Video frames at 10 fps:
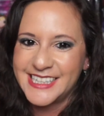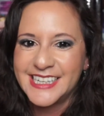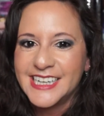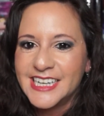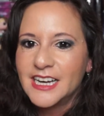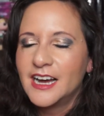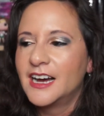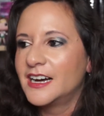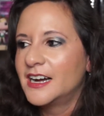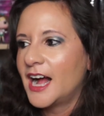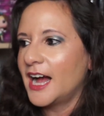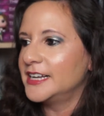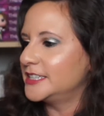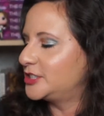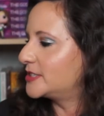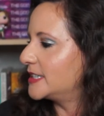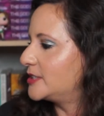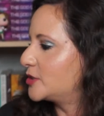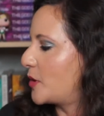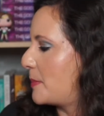
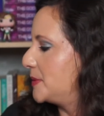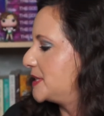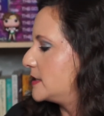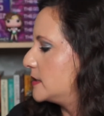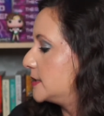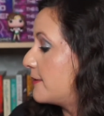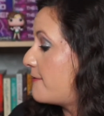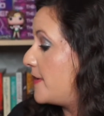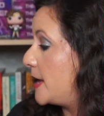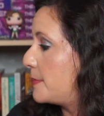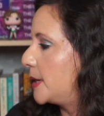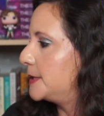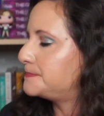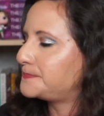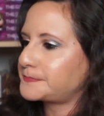It just so happens to fit, but